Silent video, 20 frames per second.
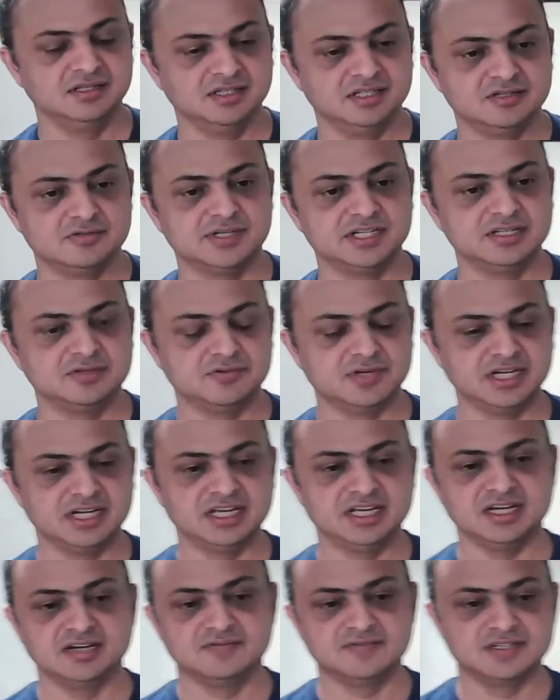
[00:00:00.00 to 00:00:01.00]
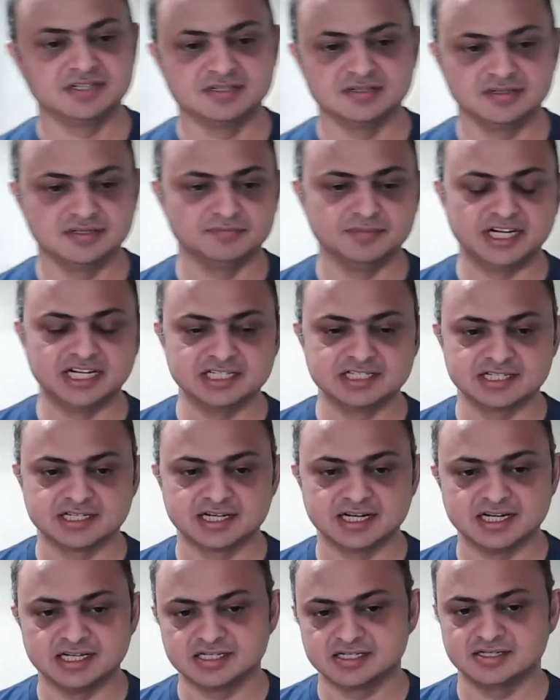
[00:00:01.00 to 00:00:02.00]
in 2020 after the March
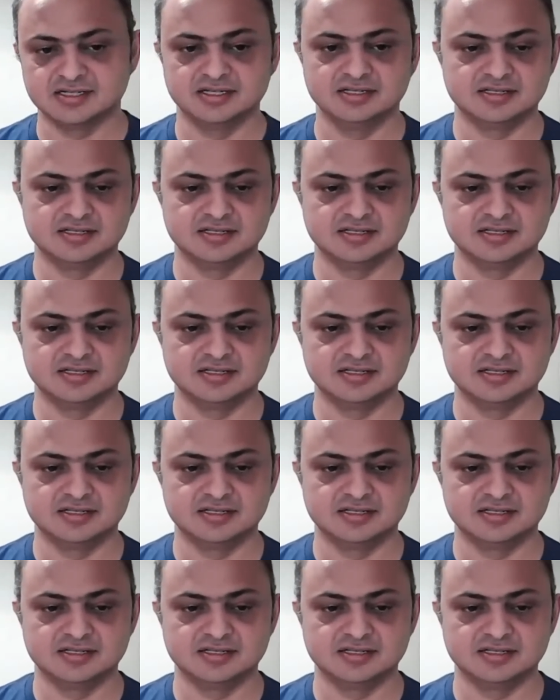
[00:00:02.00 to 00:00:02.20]
crash.